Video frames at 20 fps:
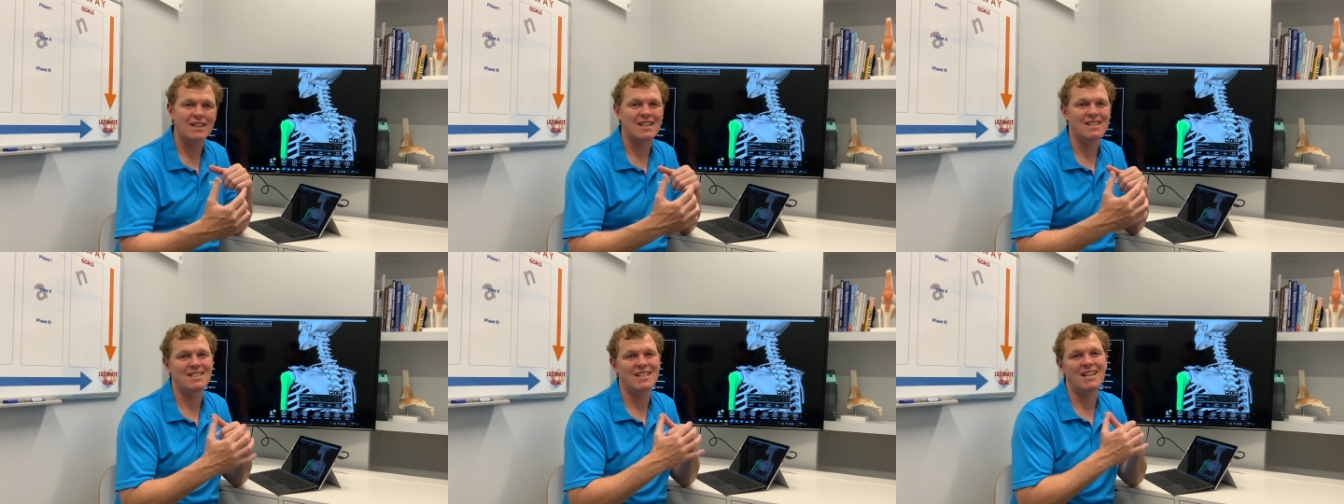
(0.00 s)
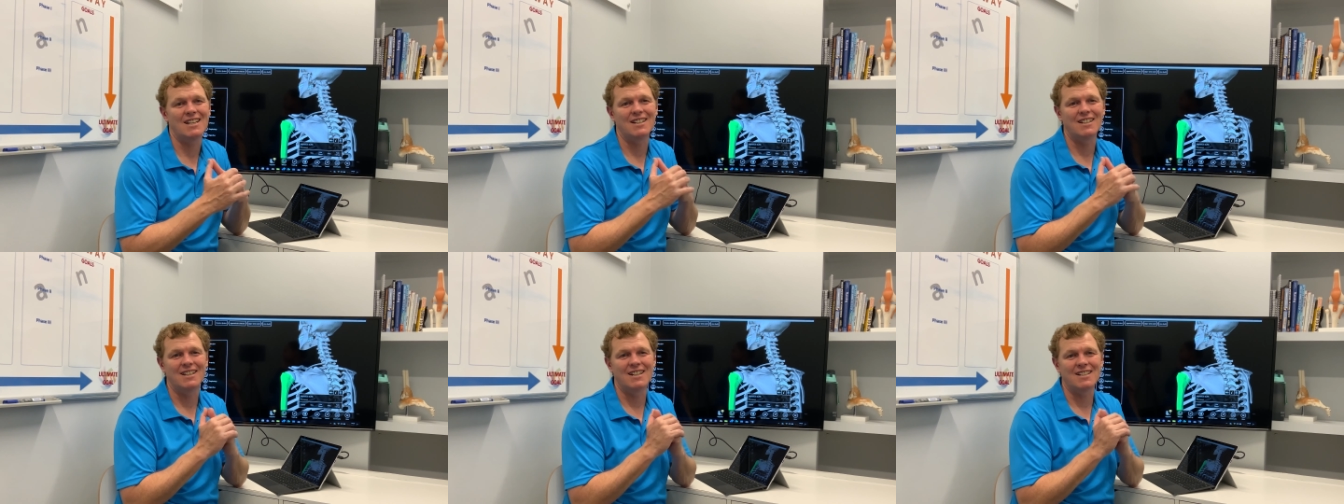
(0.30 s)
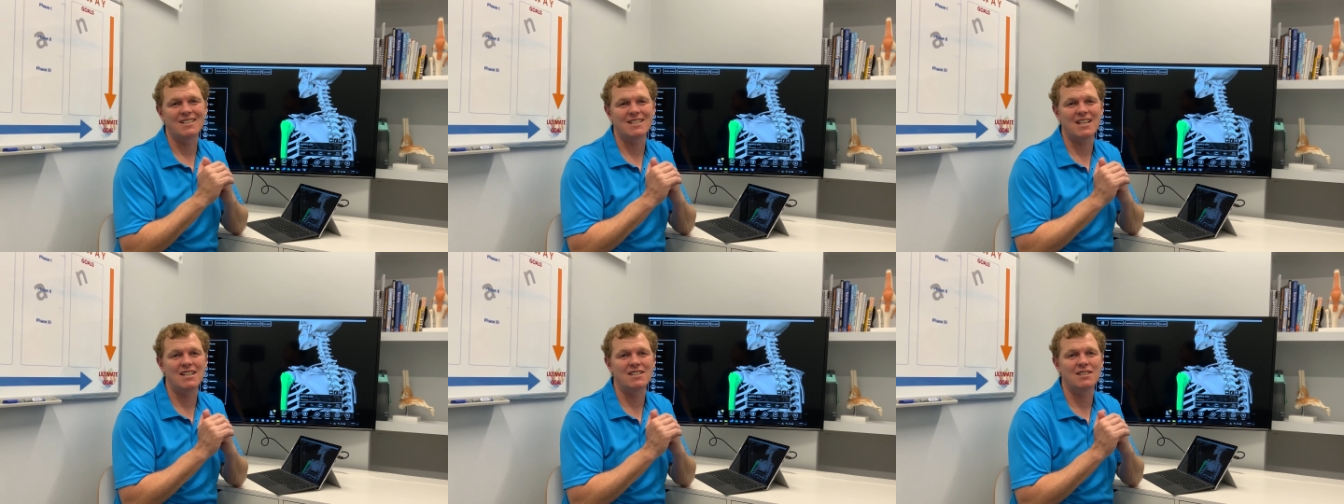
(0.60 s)
that tendon
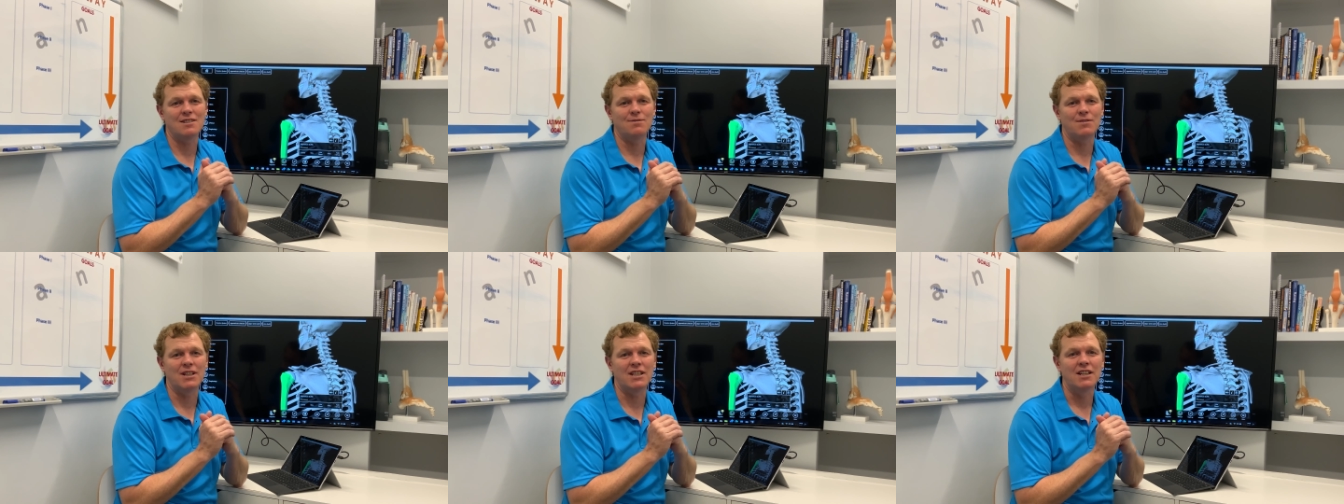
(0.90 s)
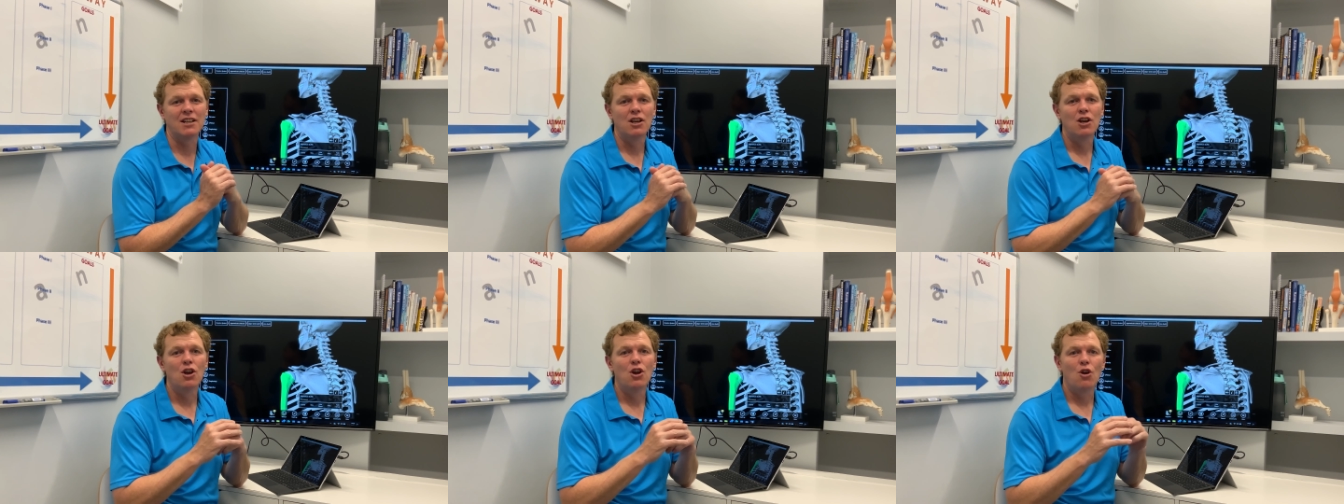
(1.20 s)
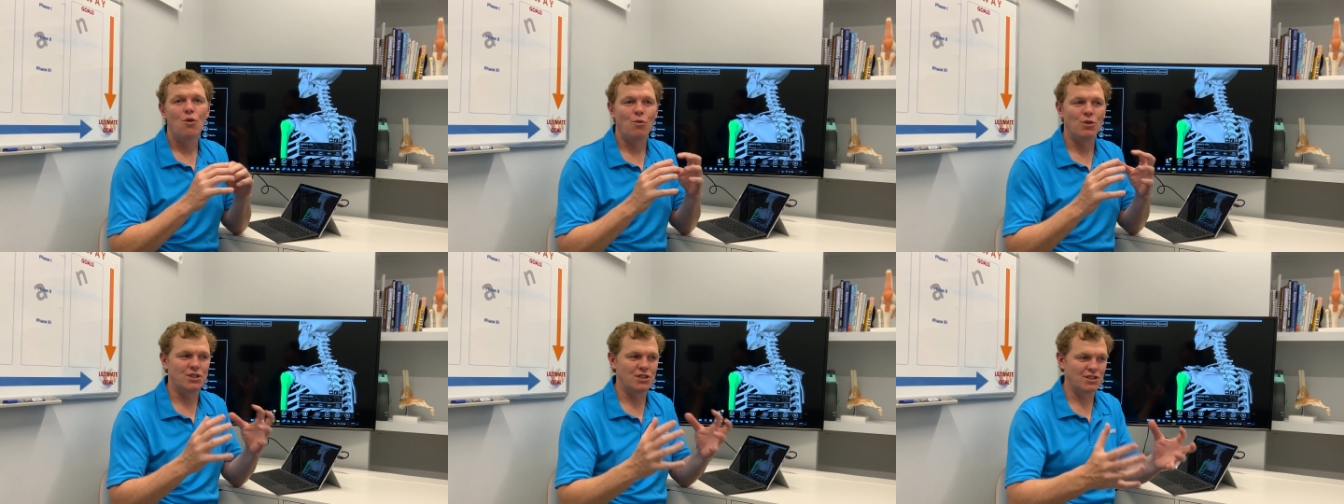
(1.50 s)
excessively,
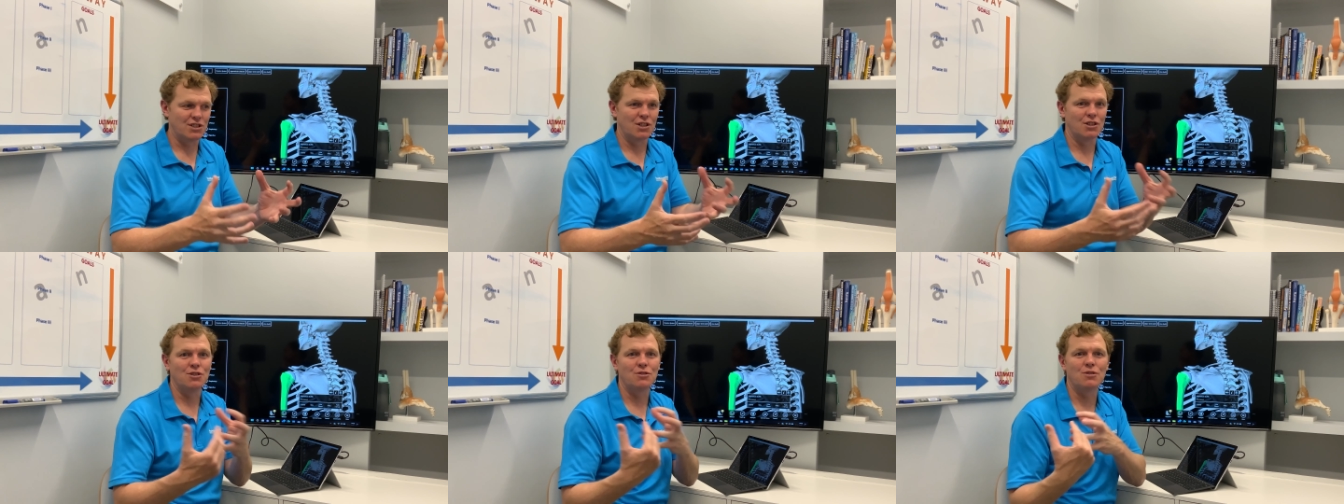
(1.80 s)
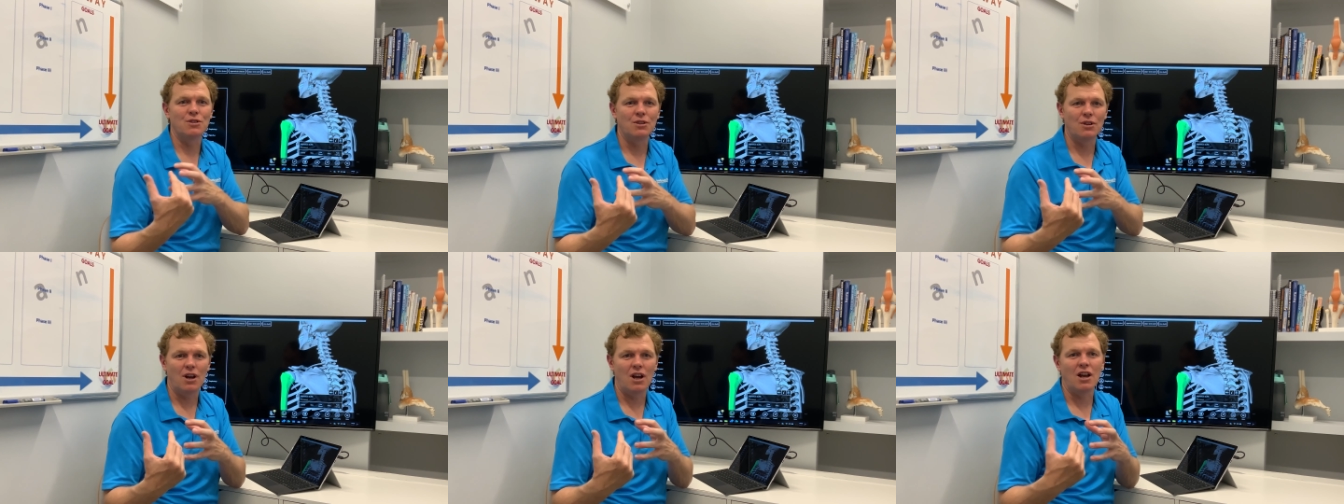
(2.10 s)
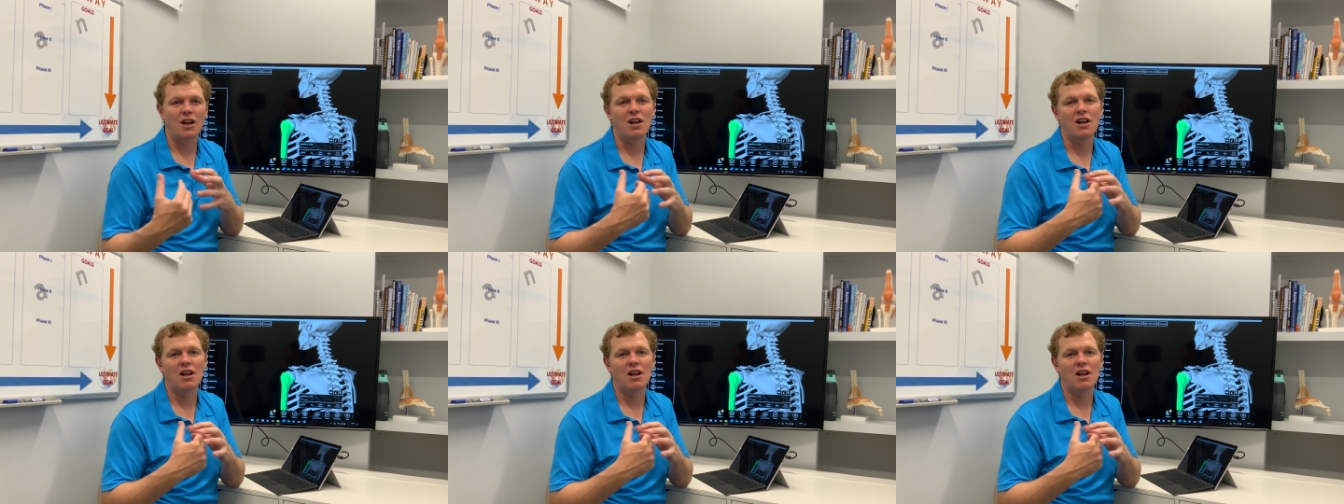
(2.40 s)
which is going to